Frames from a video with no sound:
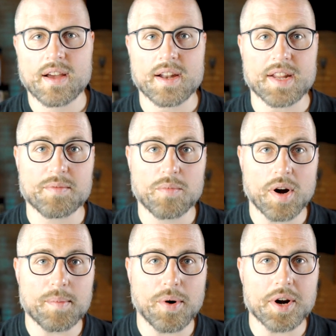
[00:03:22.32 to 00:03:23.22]
And even
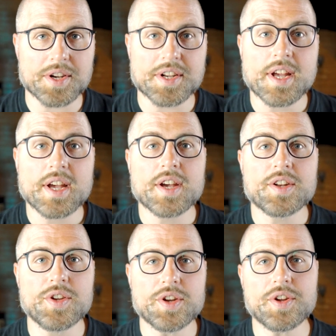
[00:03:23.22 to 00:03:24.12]
more important,
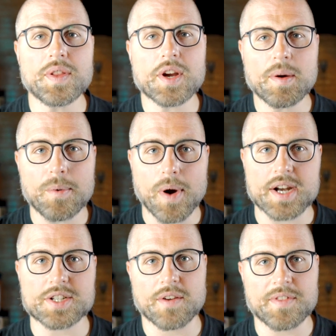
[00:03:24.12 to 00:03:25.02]
due to the
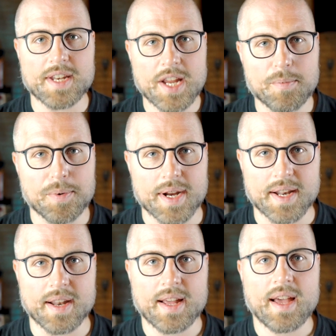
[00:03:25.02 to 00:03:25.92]
compression of the
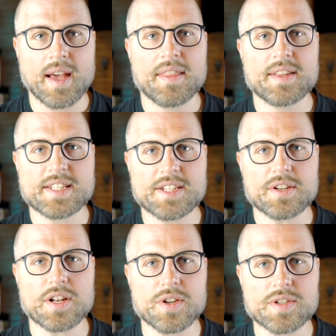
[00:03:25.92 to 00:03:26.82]
neoprene, the
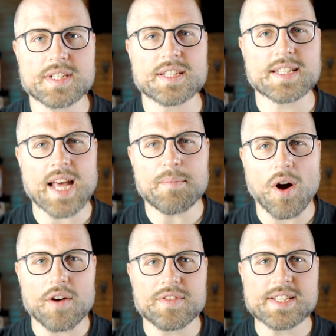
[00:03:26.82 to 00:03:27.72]
suit loses some
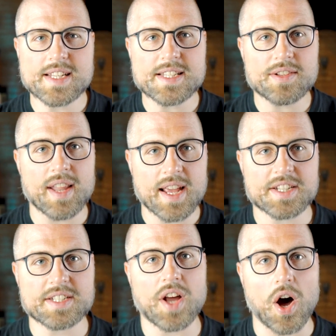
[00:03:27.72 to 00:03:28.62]
of its
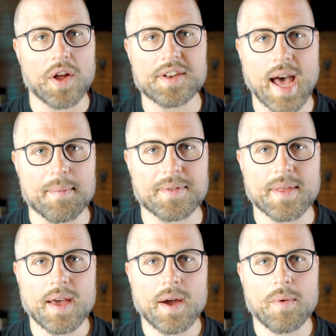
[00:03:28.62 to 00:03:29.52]
insulation on depth,
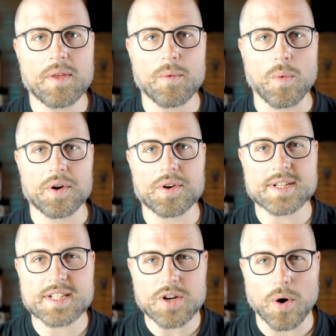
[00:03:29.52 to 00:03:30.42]
where the water
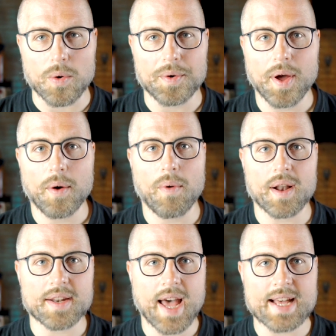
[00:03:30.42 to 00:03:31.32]
is cold,
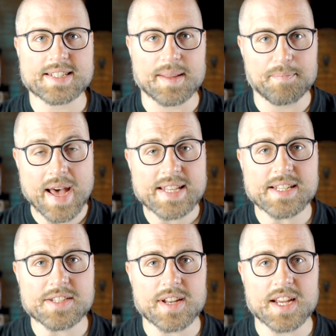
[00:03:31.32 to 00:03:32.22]
while it has the best
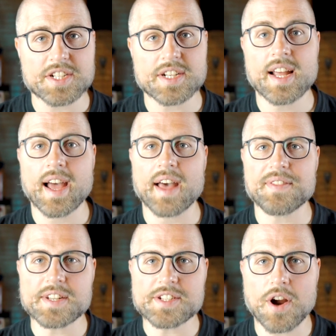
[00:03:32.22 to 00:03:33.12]
insulation
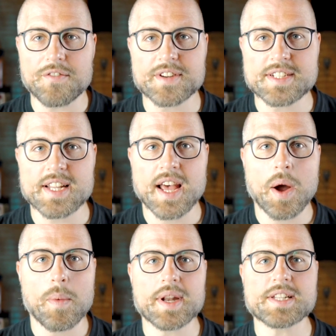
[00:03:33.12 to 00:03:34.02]
at the surface
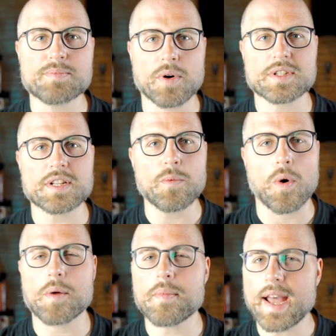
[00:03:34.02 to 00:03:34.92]
when it's mostly
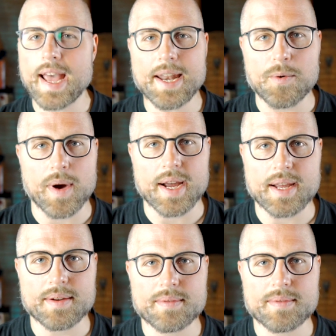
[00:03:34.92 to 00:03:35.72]
warm anyway.